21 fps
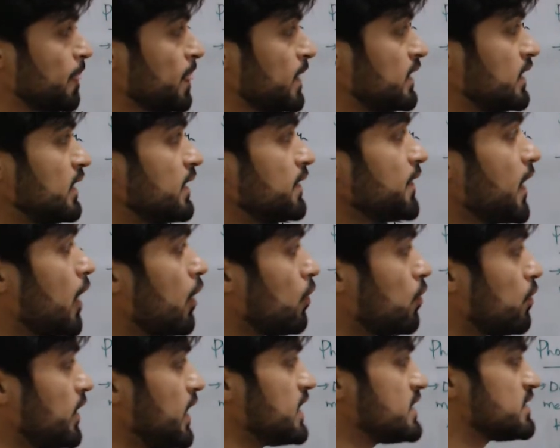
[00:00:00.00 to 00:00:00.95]
Now
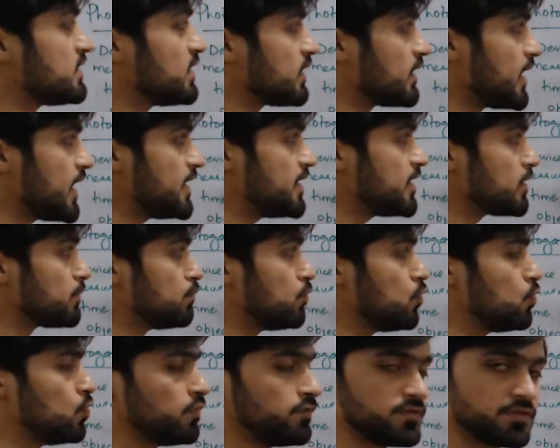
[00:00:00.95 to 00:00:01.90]
as the glider
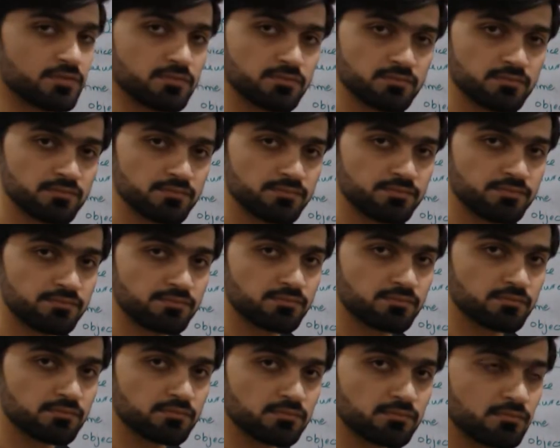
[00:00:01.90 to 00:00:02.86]
moves,
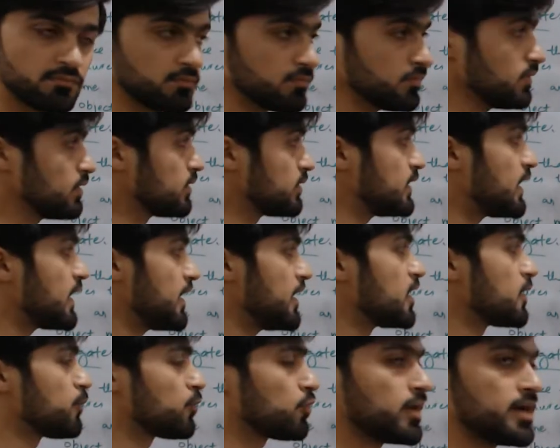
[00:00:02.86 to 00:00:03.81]
the
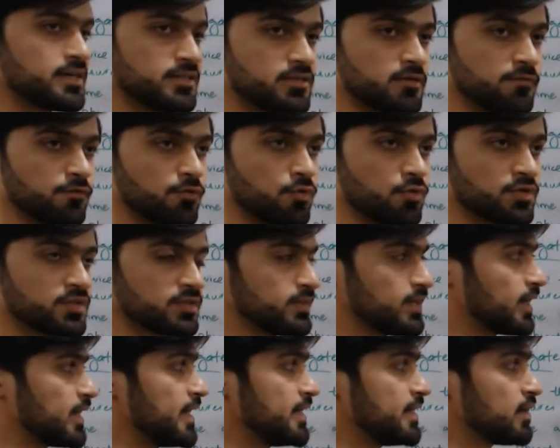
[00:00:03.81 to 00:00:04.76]
air provides the force, the
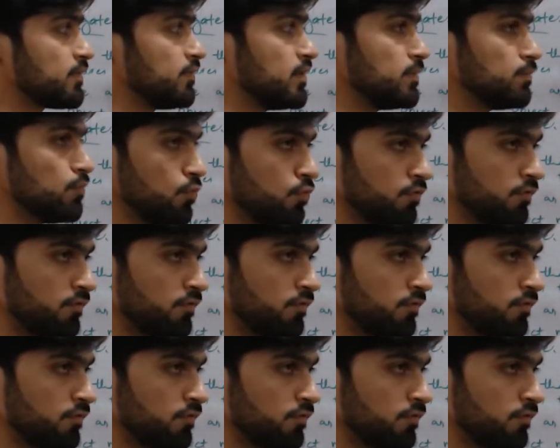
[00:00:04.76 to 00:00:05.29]
glider will move.